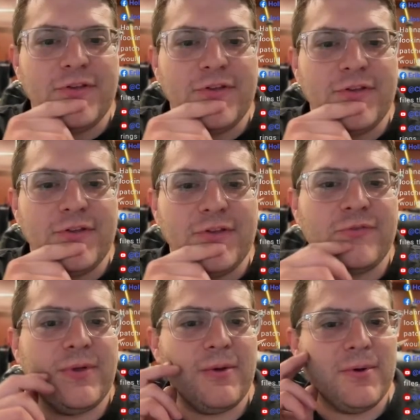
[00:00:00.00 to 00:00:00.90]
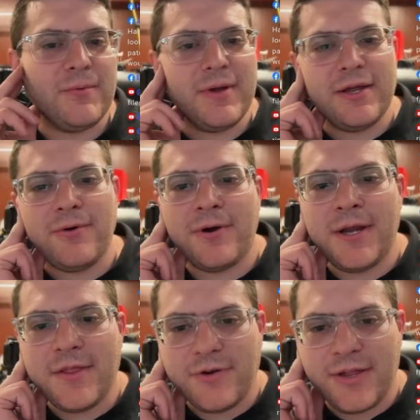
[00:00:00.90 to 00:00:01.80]
I don't really sway one way or
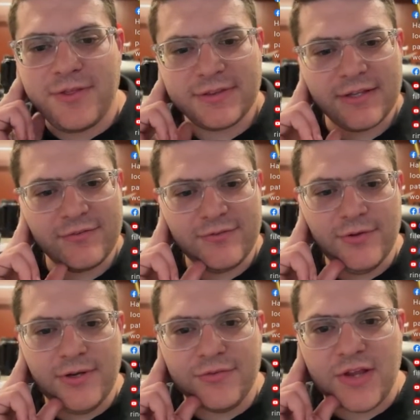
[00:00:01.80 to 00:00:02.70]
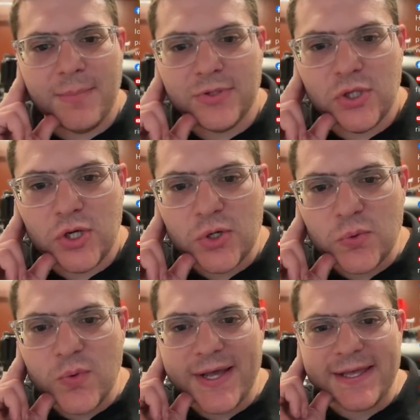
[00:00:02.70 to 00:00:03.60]
another. I think that studio's come a
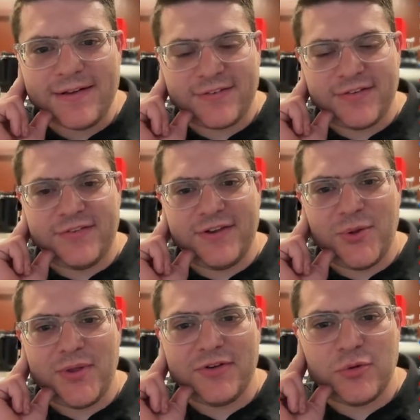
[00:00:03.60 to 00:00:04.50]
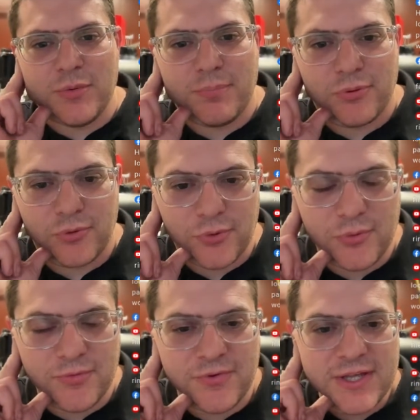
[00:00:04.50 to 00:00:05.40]
long way and is continuing to
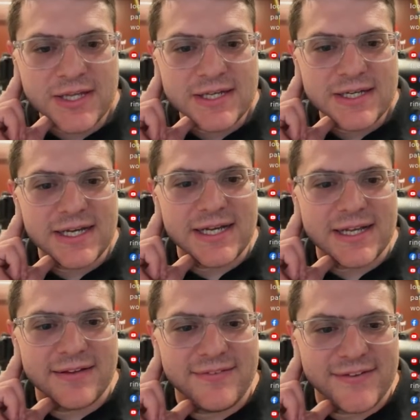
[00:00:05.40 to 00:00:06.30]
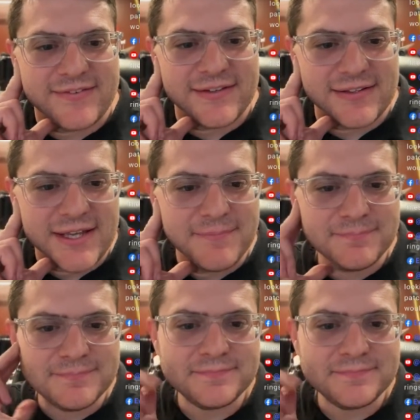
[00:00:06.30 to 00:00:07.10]
improve consistently.